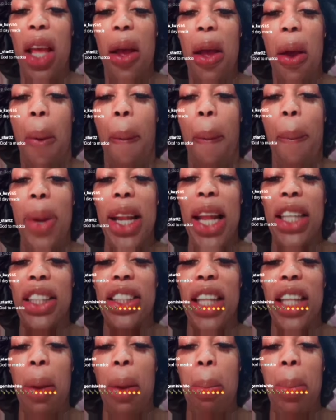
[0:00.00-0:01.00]
My now
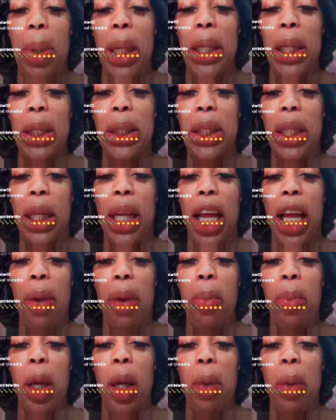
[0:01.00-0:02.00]
stop blood
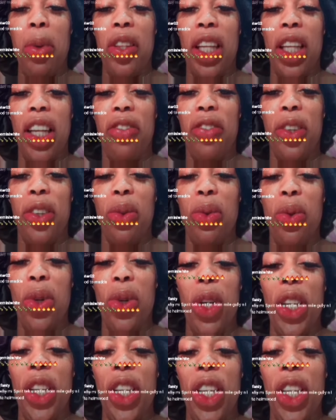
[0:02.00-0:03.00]
clot big up is enough for the
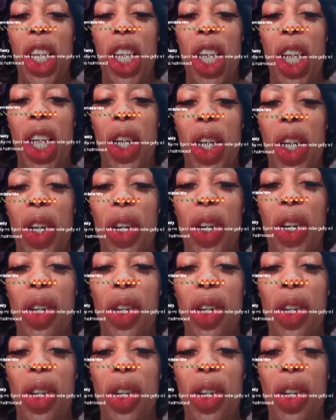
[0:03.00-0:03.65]
whole year.